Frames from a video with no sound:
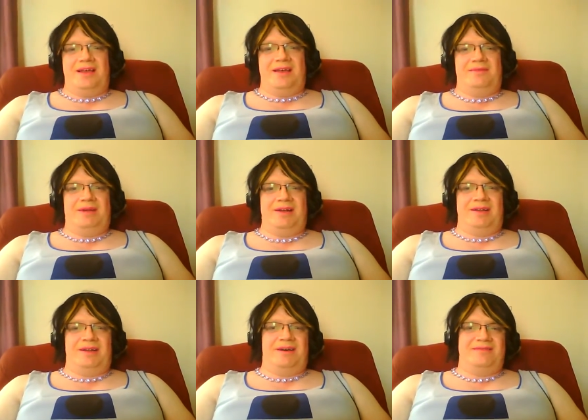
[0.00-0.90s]
uh,
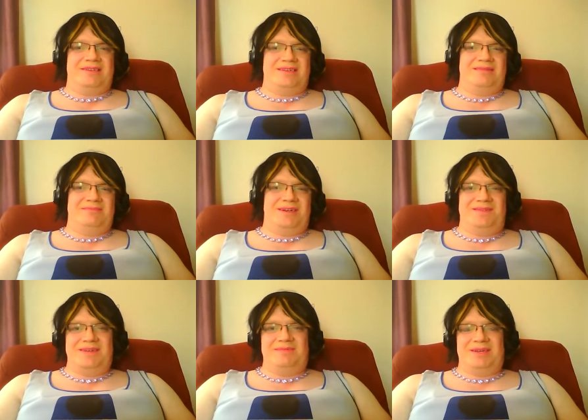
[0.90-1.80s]
Marilyn, obviously, my
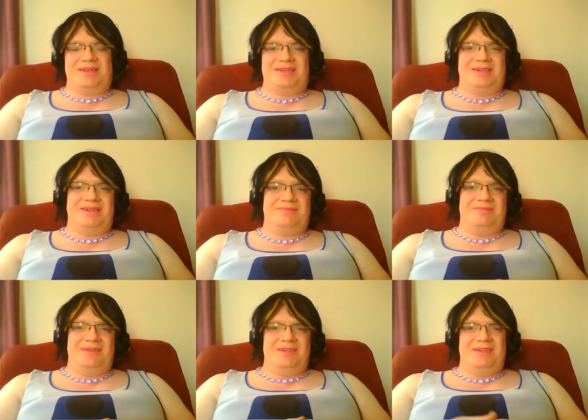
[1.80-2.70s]
female side.
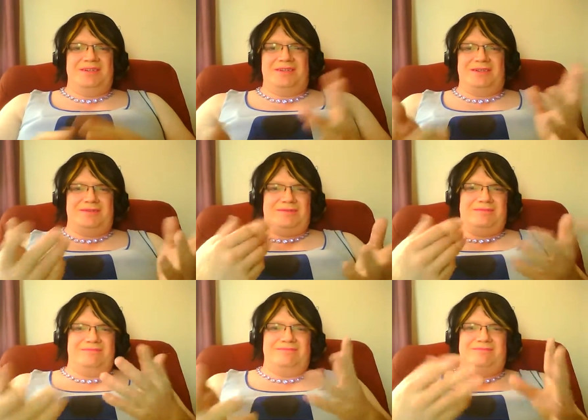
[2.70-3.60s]
The two
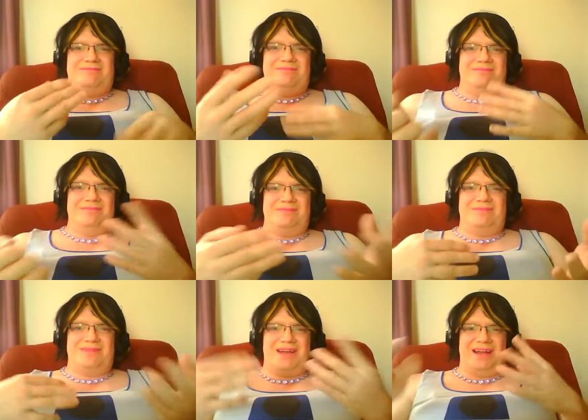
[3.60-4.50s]

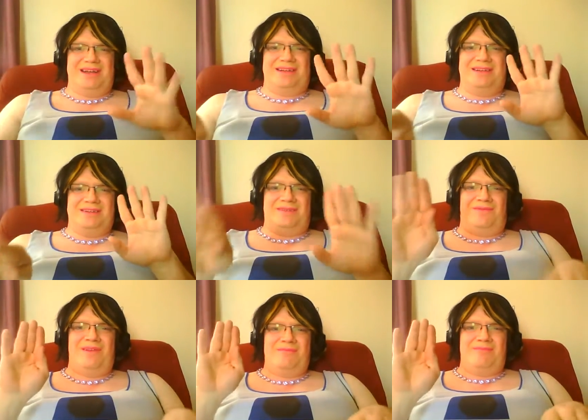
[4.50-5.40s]
kind of can
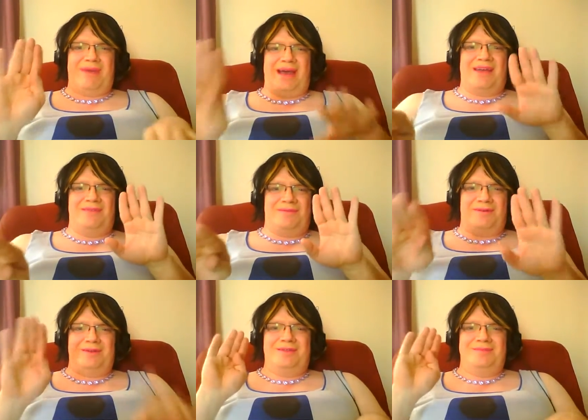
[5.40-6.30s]
flip back and
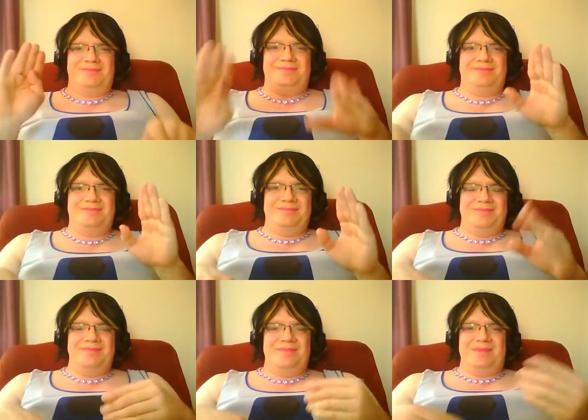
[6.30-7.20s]
forth.
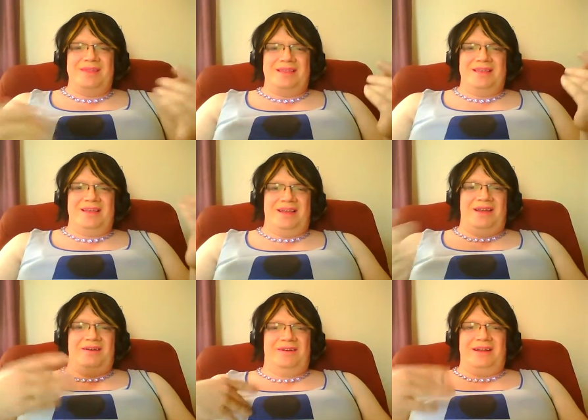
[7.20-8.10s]
You
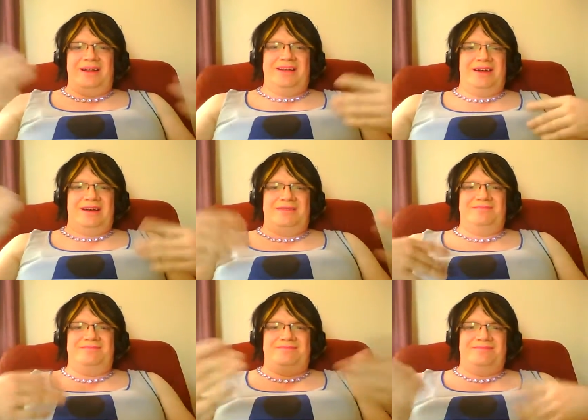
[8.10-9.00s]
know, at any
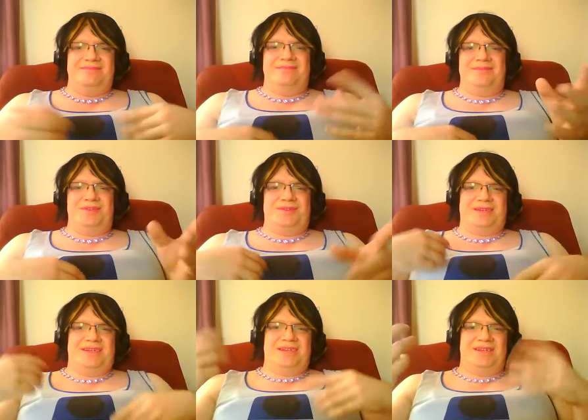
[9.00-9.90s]
time.
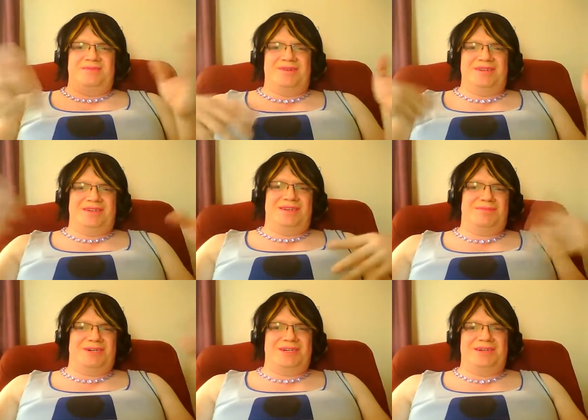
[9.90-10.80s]
Twisted is more of the
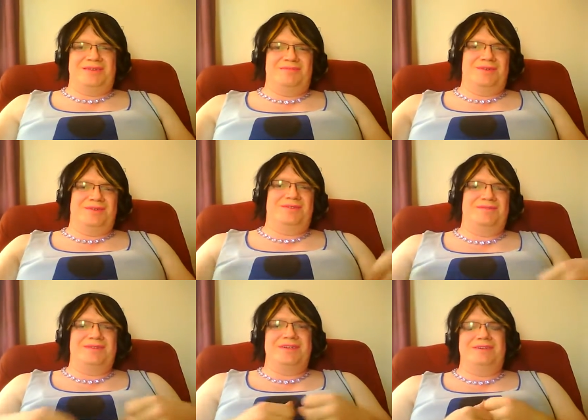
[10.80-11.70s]
depression, more
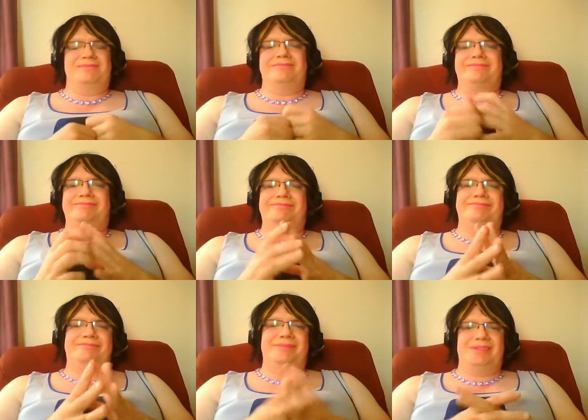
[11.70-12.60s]
of, um,
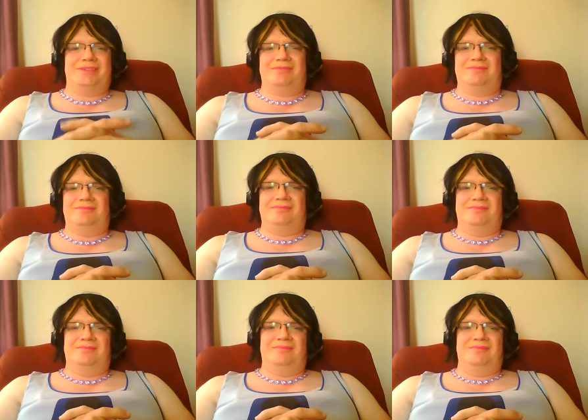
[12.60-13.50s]
you know,
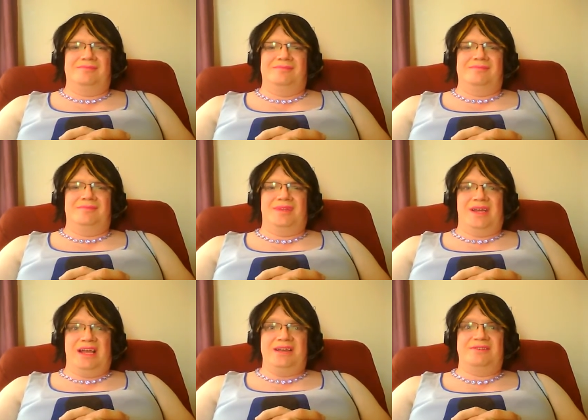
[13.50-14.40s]
the
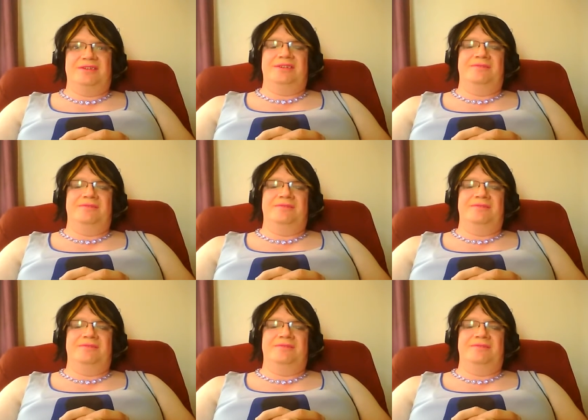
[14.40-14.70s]
hatred